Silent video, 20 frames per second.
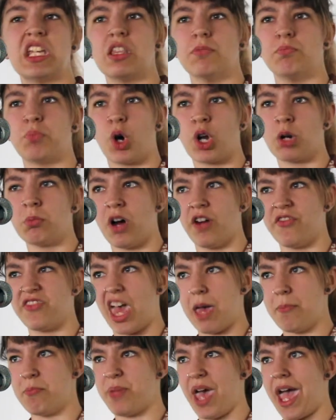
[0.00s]
the bottom of
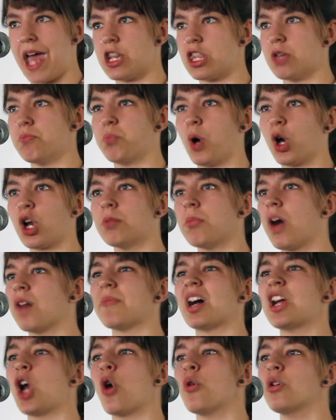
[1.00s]
their bed, the bottom of
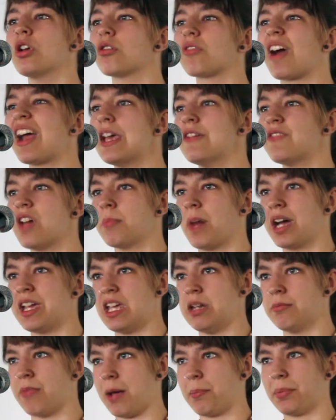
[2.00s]
my own grave am I
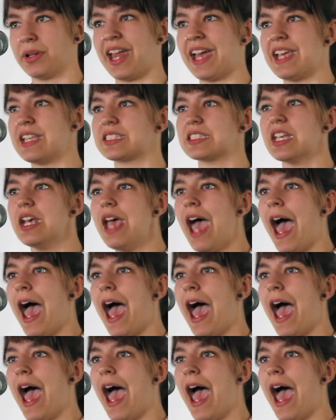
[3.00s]
in my place,